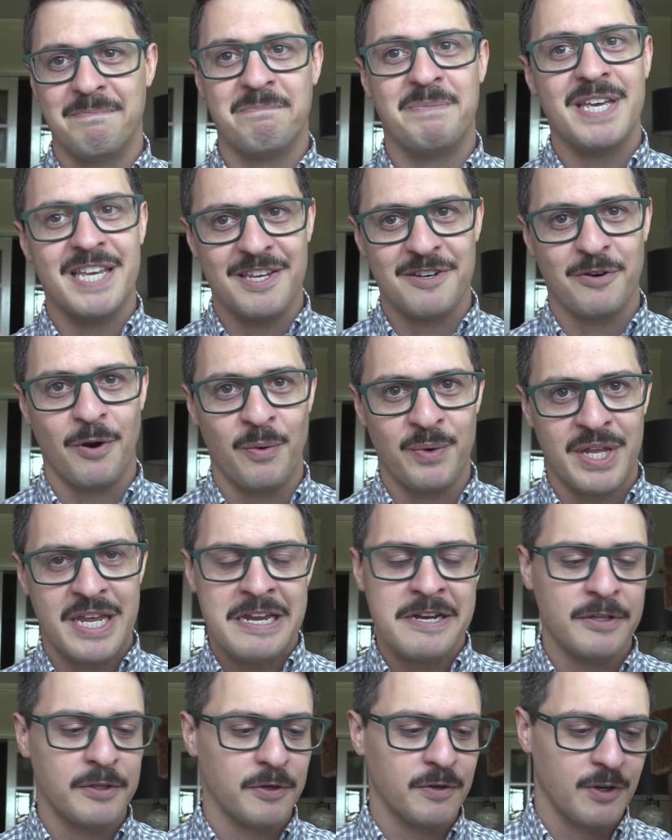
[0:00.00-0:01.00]
being your own
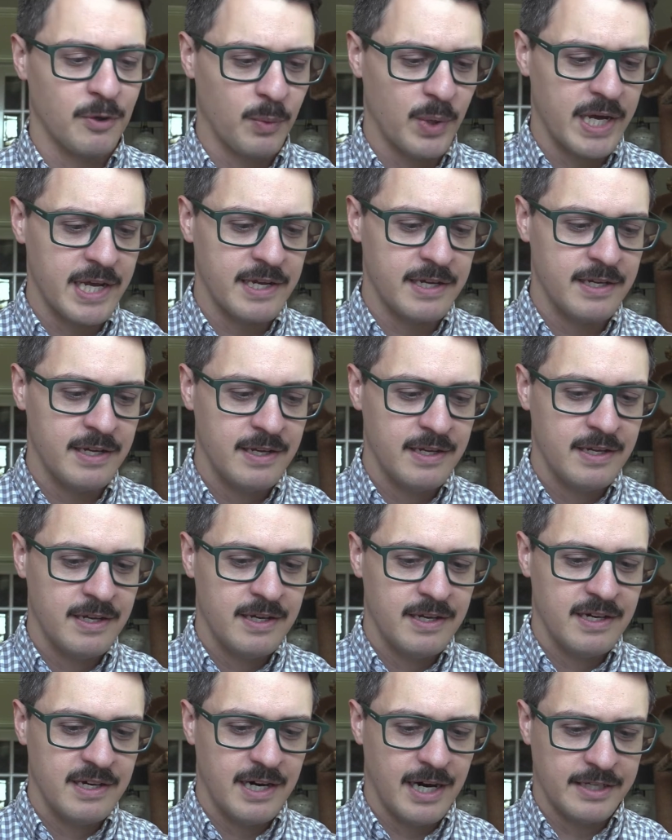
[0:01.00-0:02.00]
healer in a way.
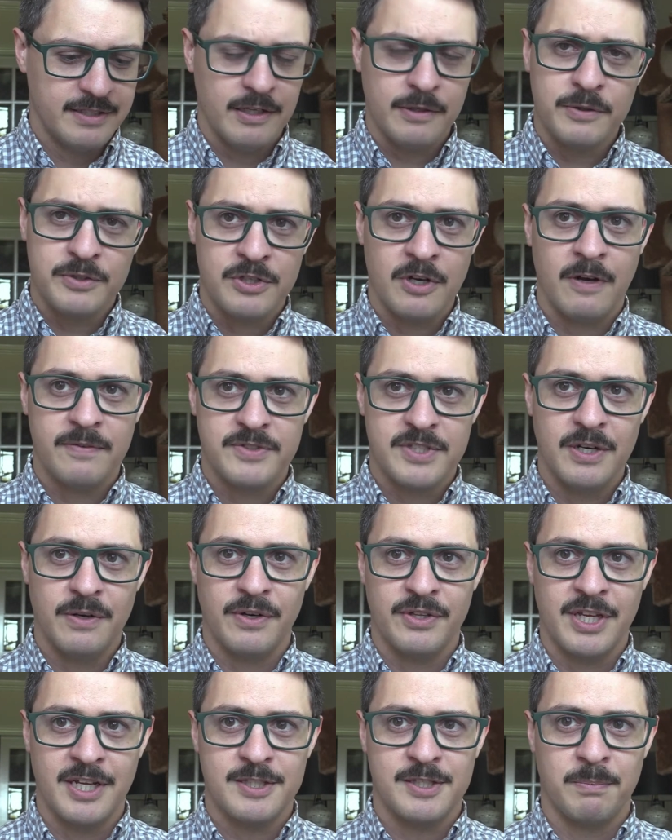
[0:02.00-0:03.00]
Another soft
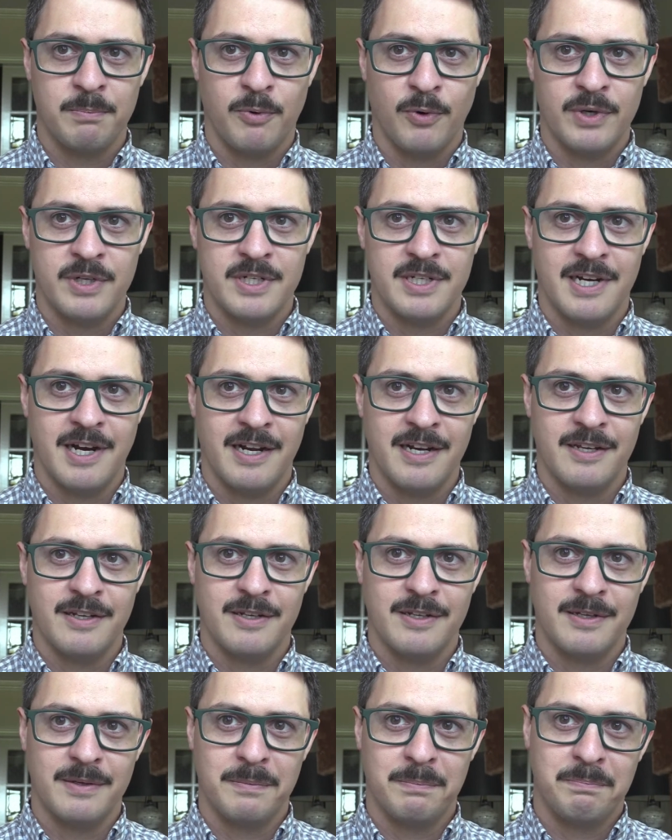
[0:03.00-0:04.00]
skill I think it's important to kind
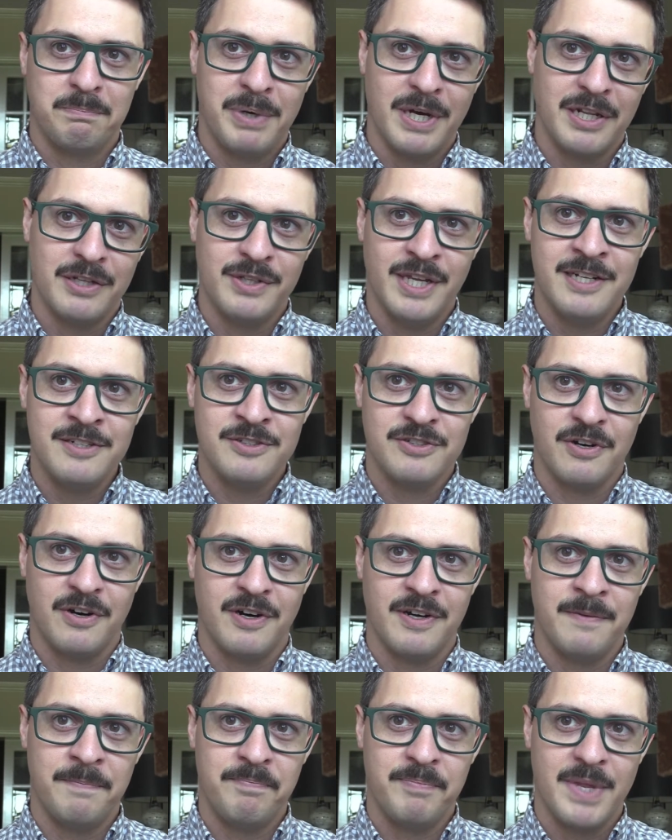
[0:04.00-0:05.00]
of put a lens
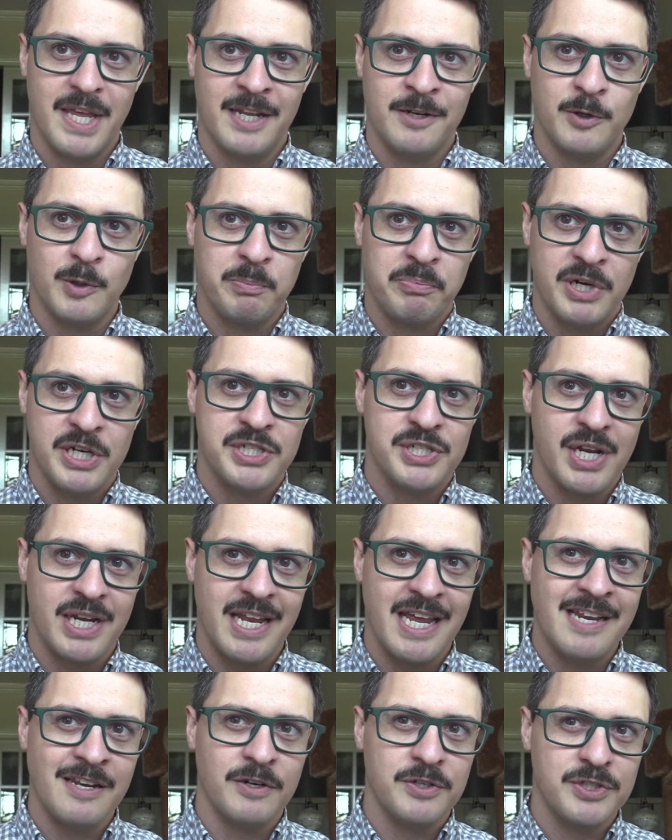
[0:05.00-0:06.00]
on and to
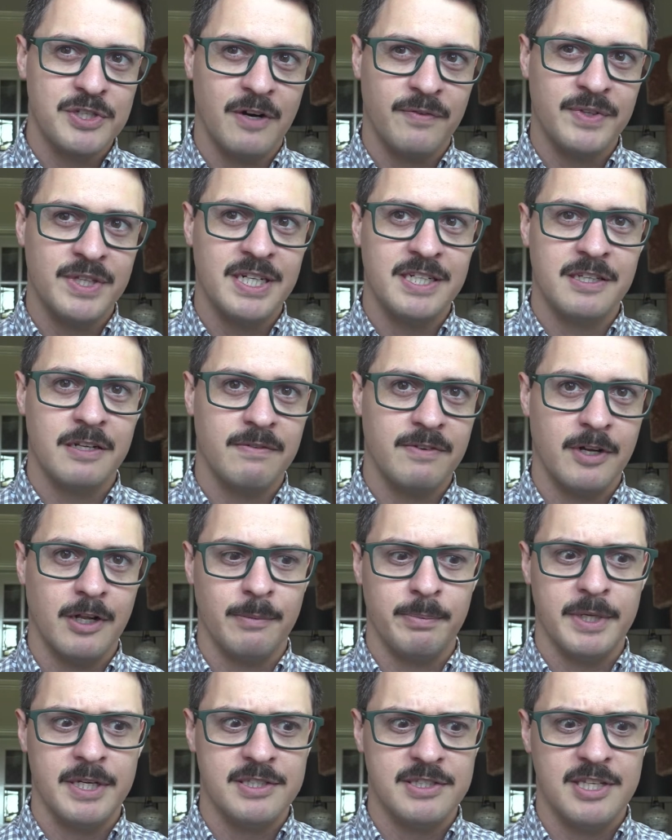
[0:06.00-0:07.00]
appreciate in yourself and need to
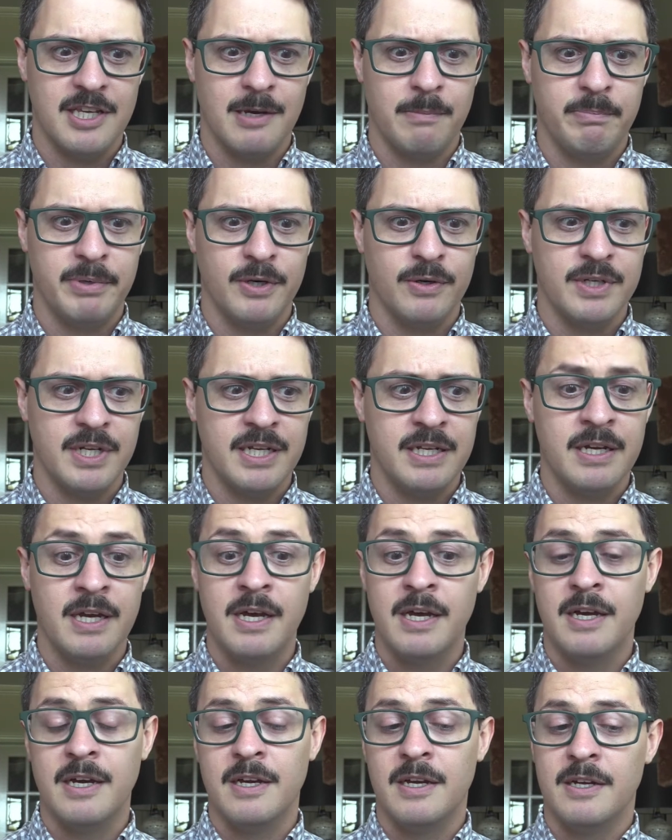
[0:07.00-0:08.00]
develop is the ability
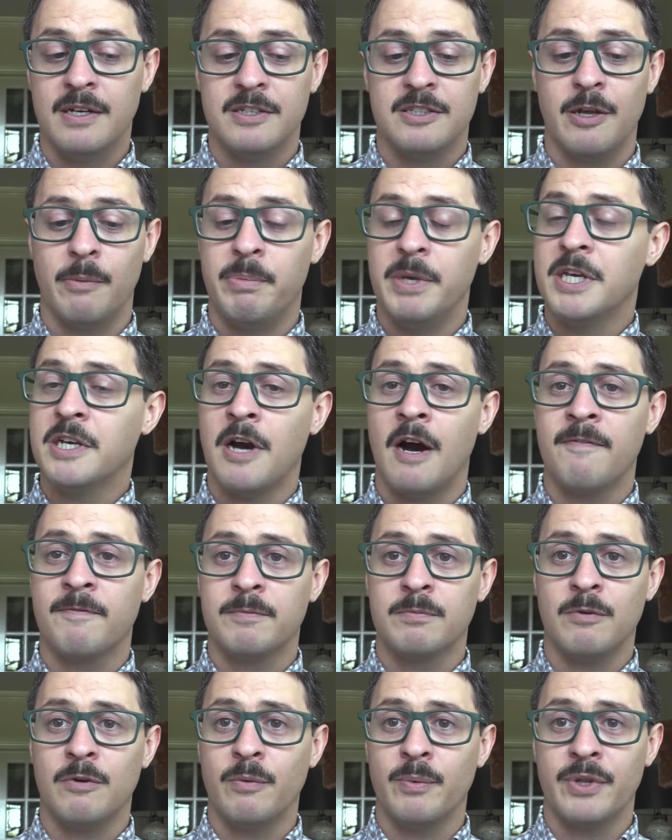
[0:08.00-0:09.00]
to be
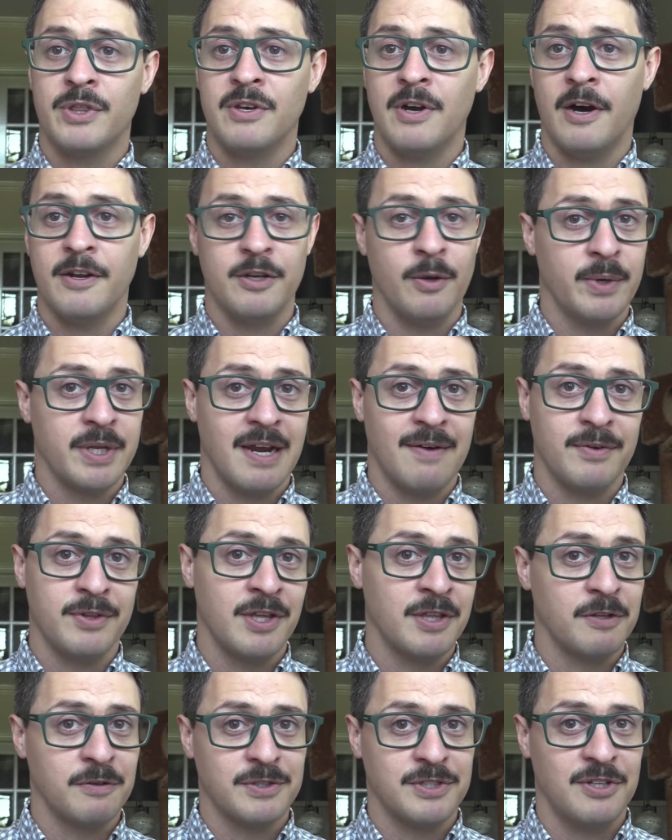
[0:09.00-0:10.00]
comfortable with not knowing
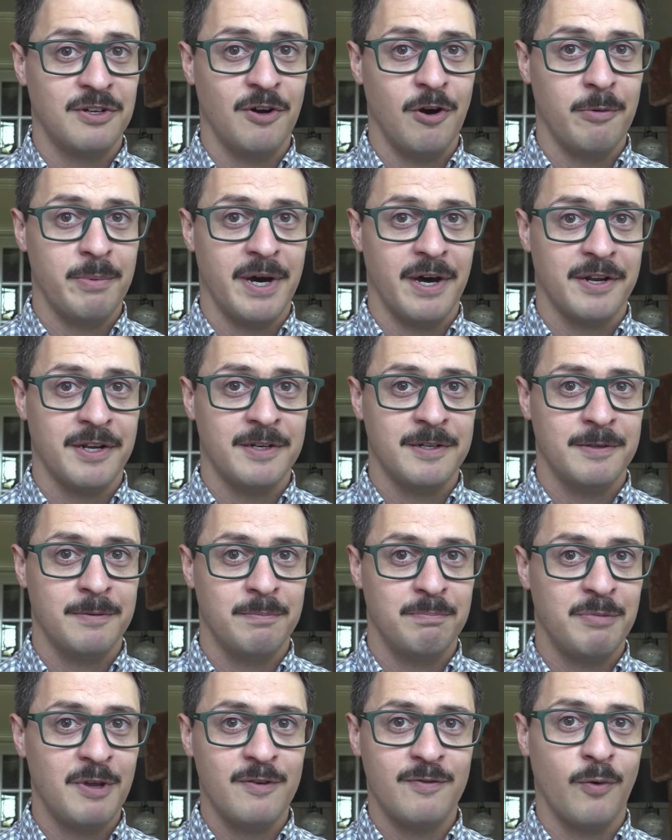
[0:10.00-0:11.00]
everything there is to know about it
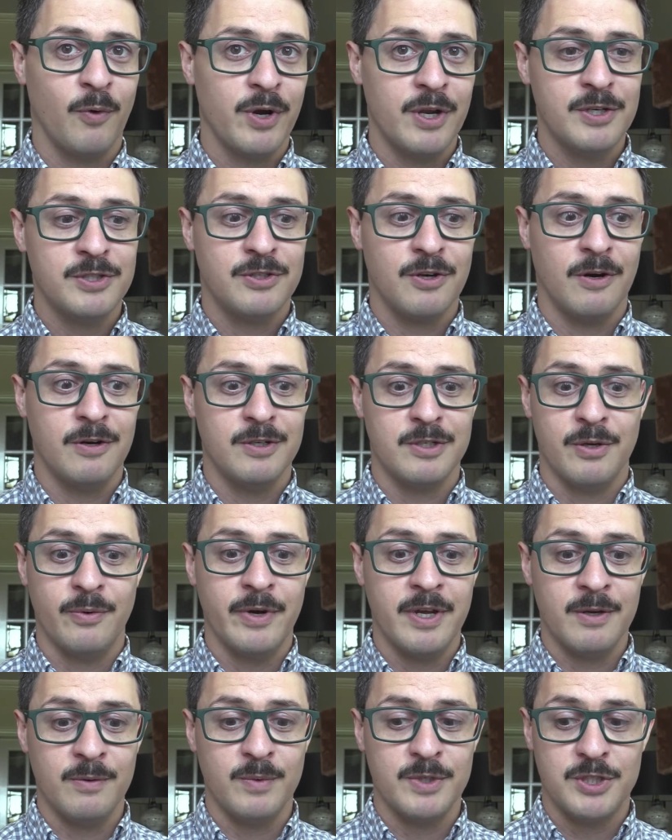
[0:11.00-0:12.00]
before you start
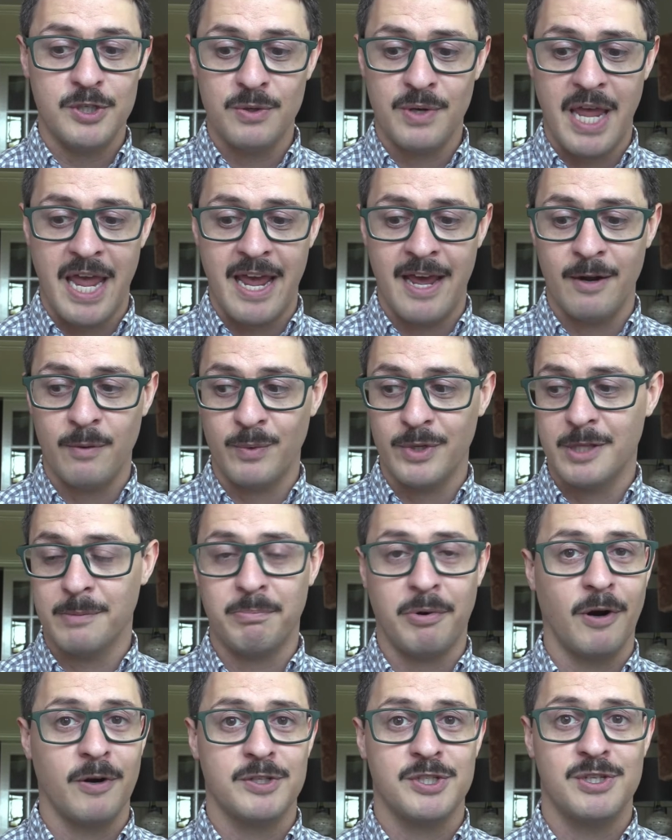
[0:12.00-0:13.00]
doing what you can with the
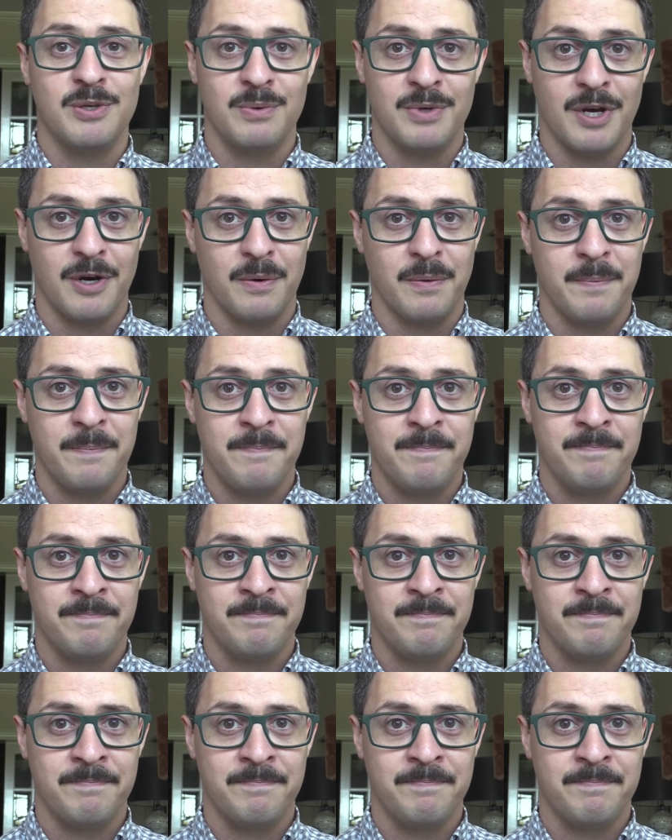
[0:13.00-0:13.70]
parts you know.